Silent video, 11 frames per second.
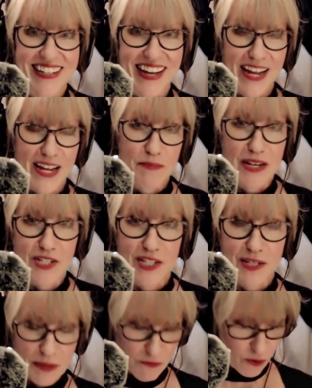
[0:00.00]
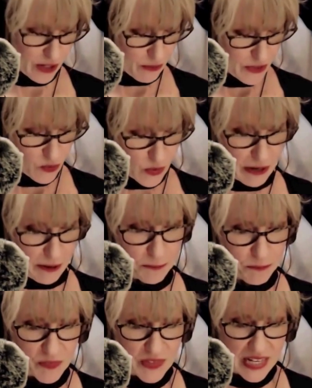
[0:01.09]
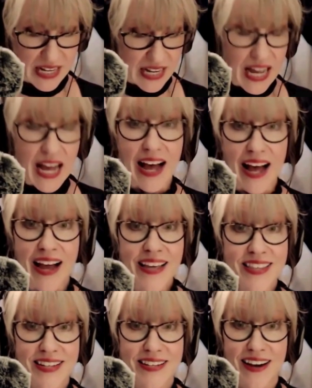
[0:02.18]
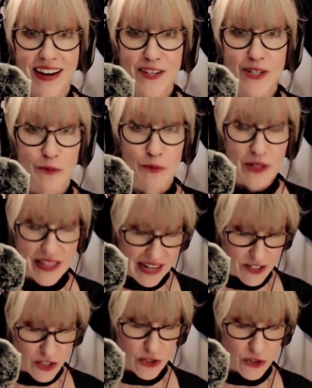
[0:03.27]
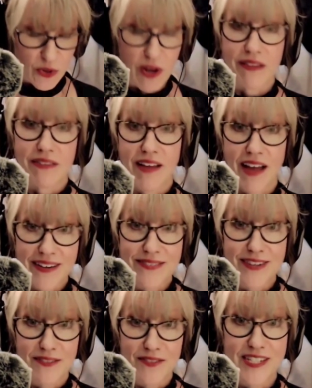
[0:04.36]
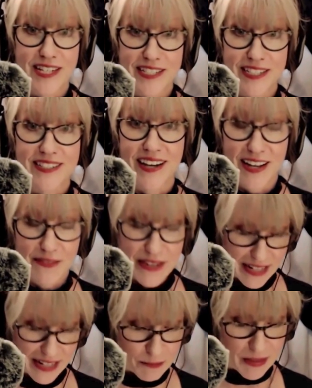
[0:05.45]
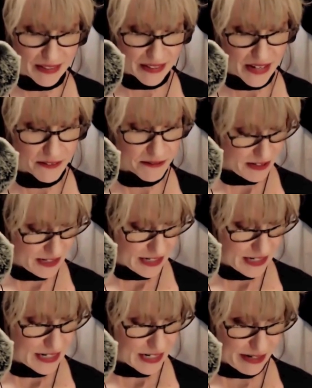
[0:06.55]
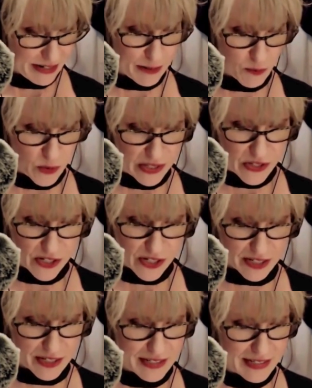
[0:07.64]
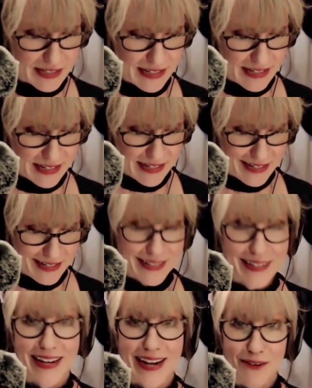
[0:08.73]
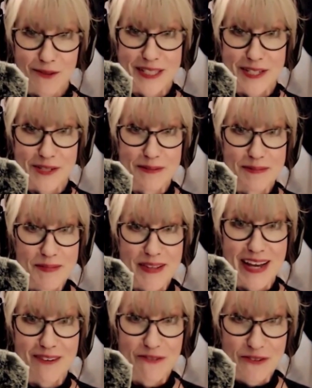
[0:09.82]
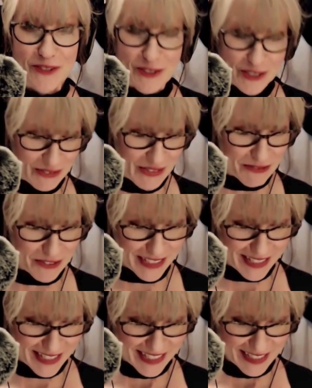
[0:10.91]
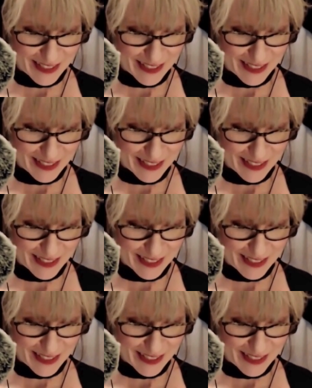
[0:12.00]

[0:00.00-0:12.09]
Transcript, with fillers: I had mentioned it before I was aware. I think I could apply that to a lot of conversations I have had in my life. I am quite certain. I will need to remember that for future reference.